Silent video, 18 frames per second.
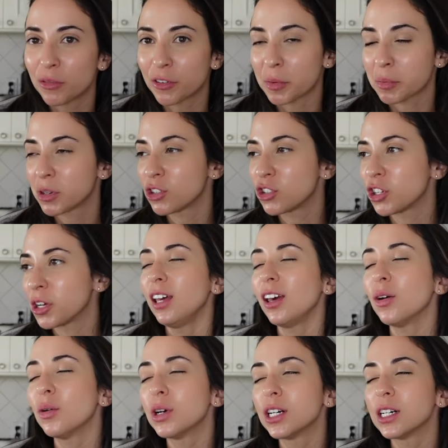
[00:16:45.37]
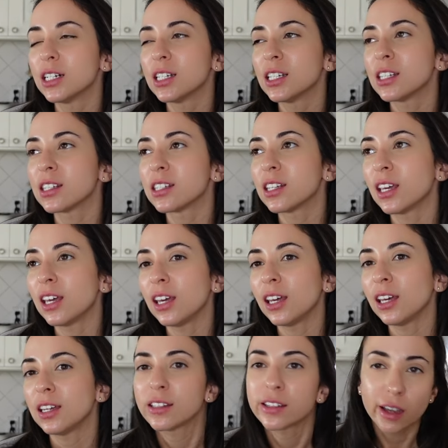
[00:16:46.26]
from the gym. It was
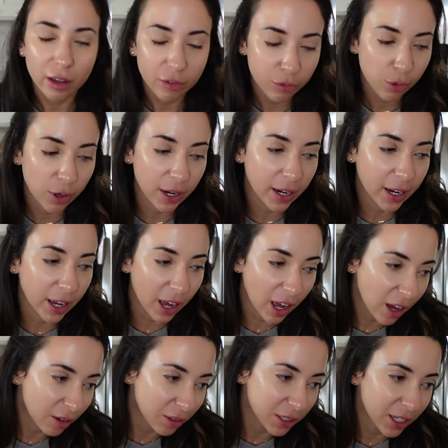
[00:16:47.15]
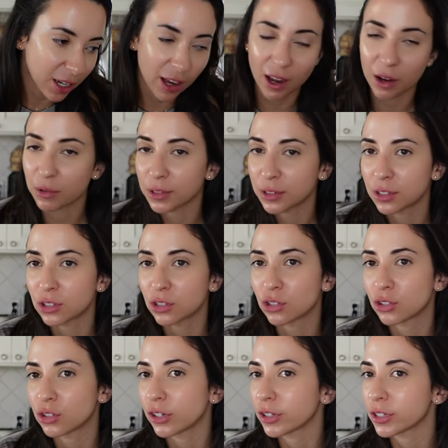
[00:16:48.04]
a tough workout. I
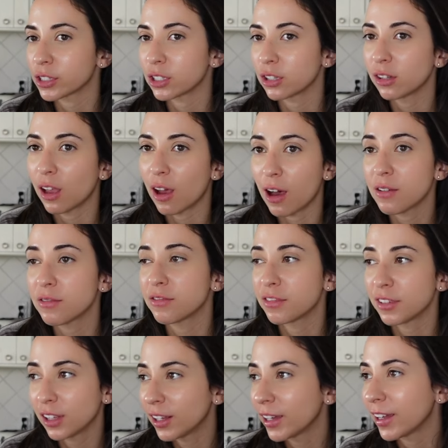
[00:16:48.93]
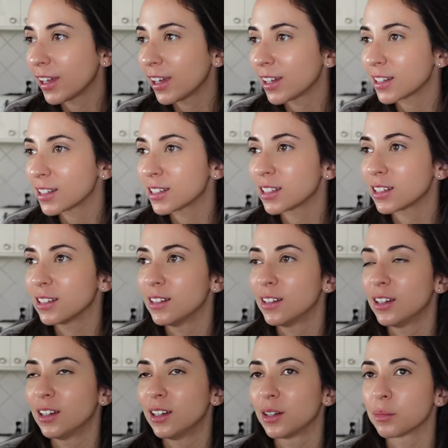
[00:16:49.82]
was just not feeling it
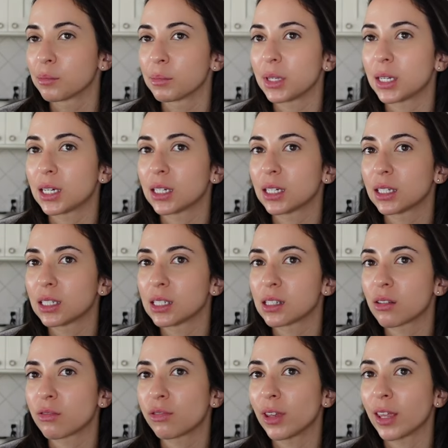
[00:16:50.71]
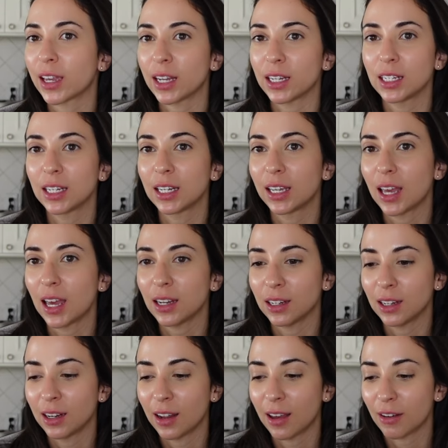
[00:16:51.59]
because I feel like I didn't
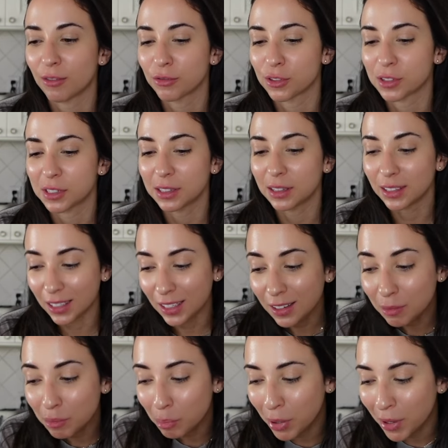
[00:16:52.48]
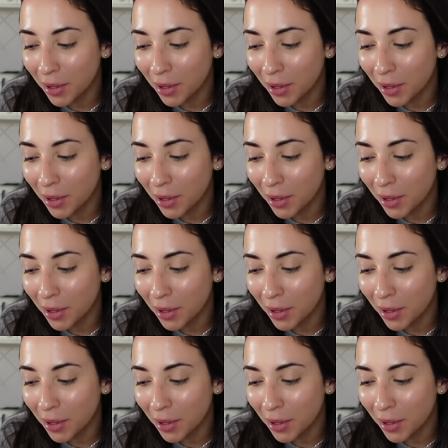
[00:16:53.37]
get enough sleep.